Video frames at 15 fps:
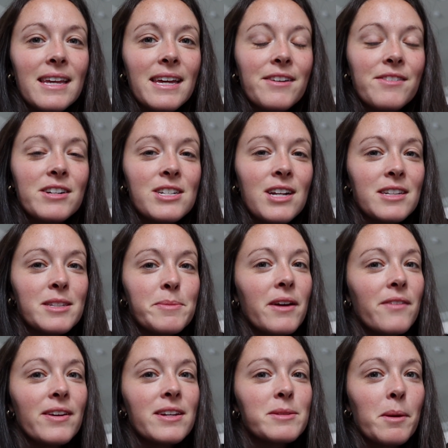lady reached out to me
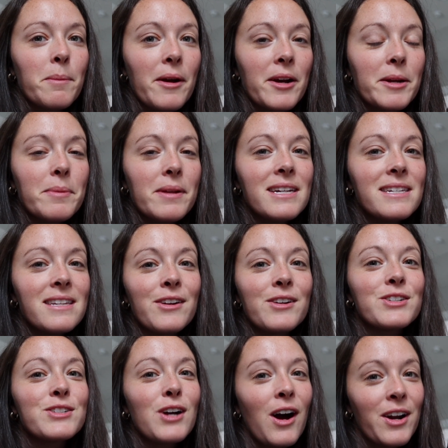on Facebook Marketplace and
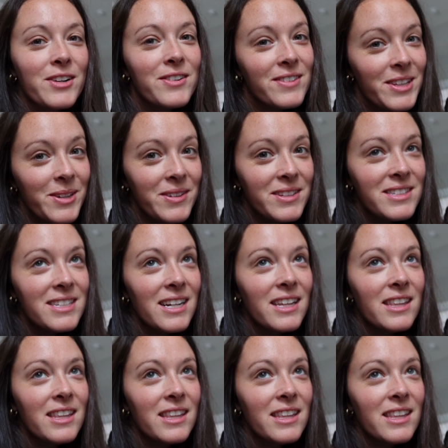her daughter really wants it.